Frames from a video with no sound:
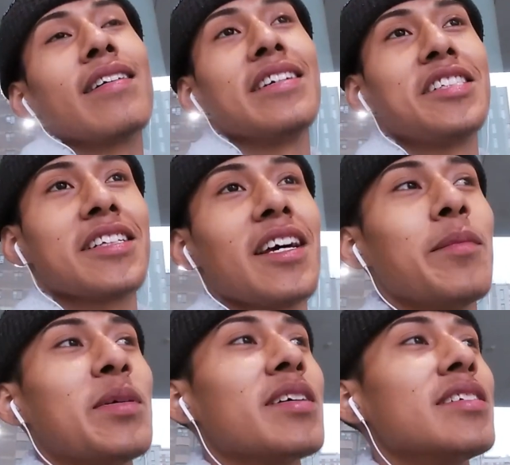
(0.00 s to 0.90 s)
get checked
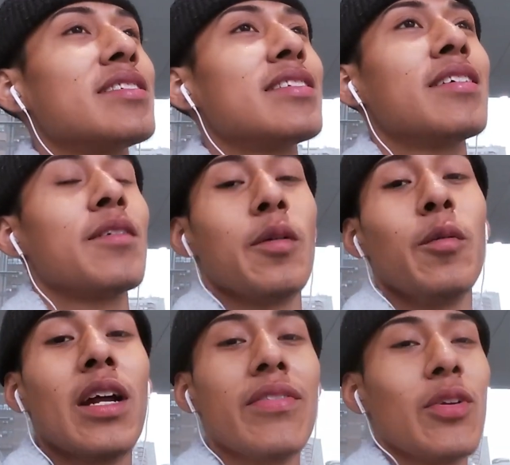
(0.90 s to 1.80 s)
out, because you
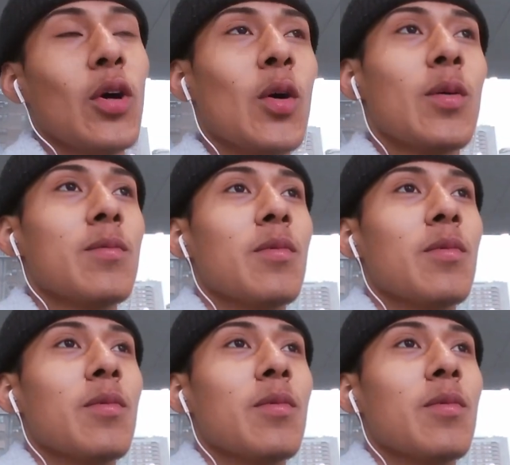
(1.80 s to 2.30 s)
will never know